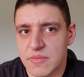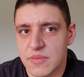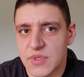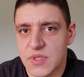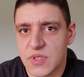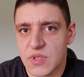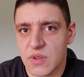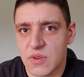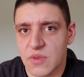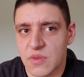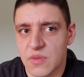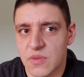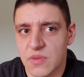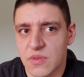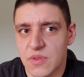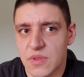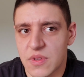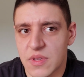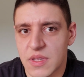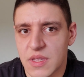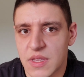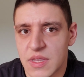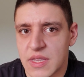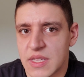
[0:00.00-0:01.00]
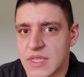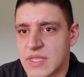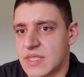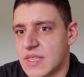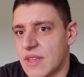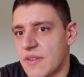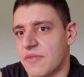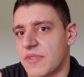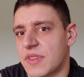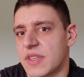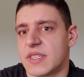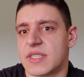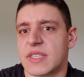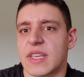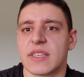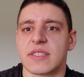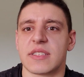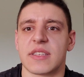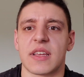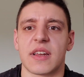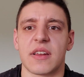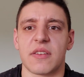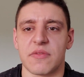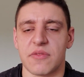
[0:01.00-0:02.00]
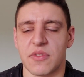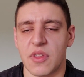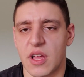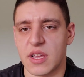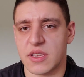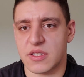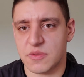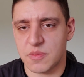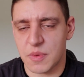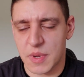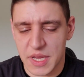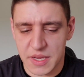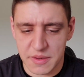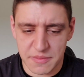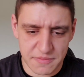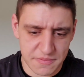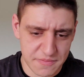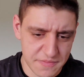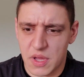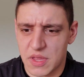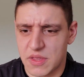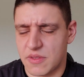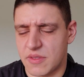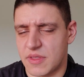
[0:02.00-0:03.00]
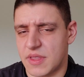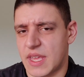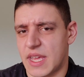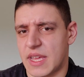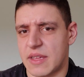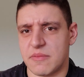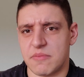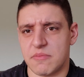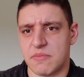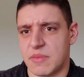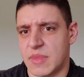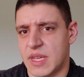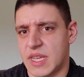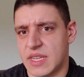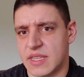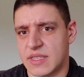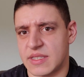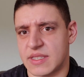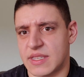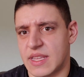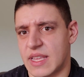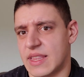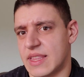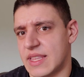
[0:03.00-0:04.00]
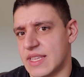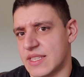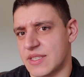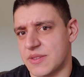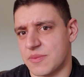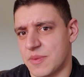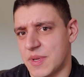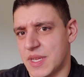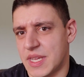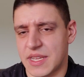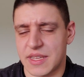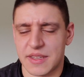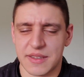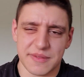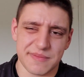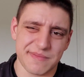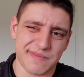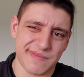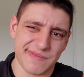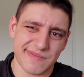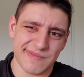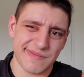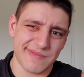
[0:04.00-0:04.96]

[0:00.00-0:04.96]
So this definitely says that I've lost weight. Whether that means that this week,